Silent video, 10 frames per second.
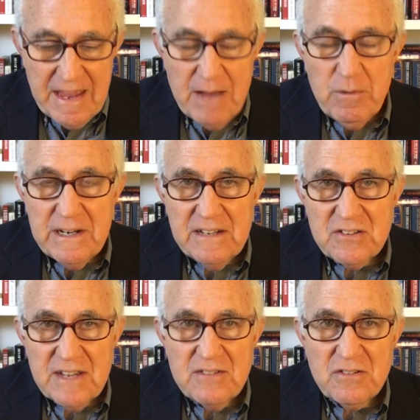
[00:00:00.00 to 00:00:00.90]
And what he
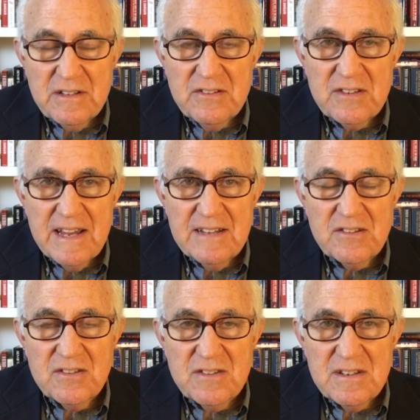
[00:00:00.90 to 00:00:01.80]
essentially
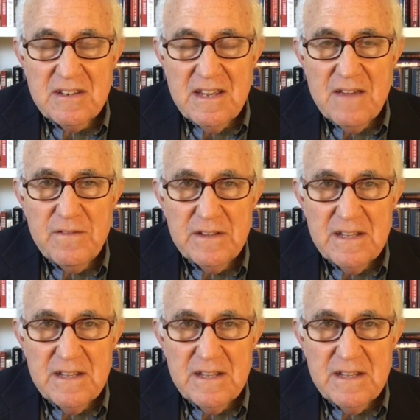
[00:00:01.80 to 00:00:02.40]
says is that given